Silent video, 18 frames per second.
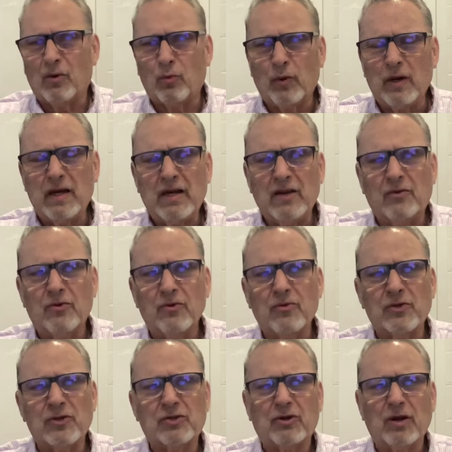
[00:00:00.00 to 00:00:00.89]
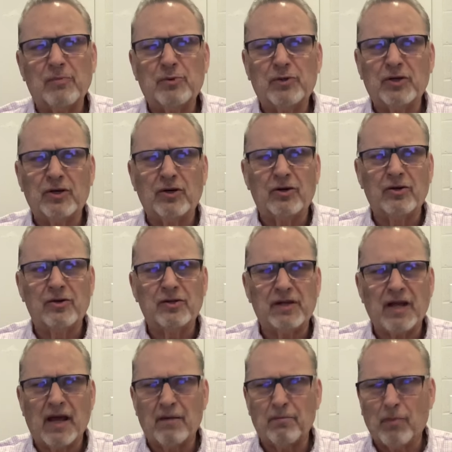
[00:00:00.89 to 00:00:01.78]
reading through the
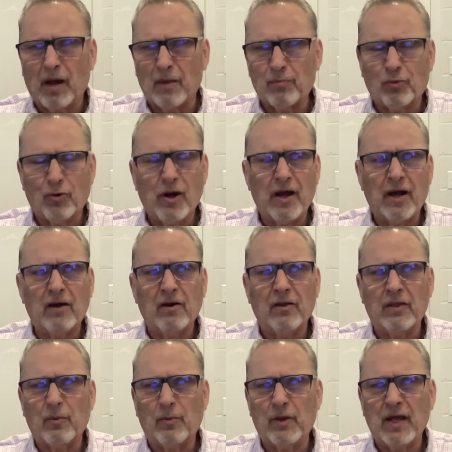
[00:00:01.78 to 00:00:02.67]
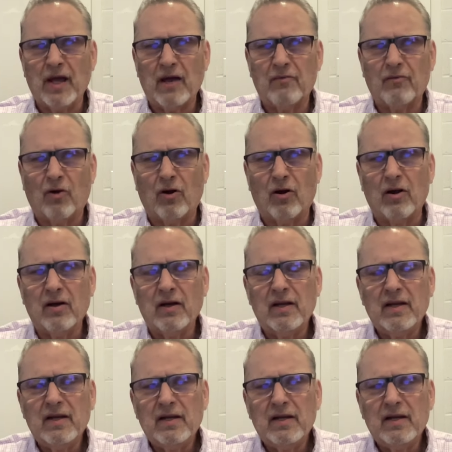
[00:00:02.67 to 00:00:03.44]
scriptures and my prayer, and then we have our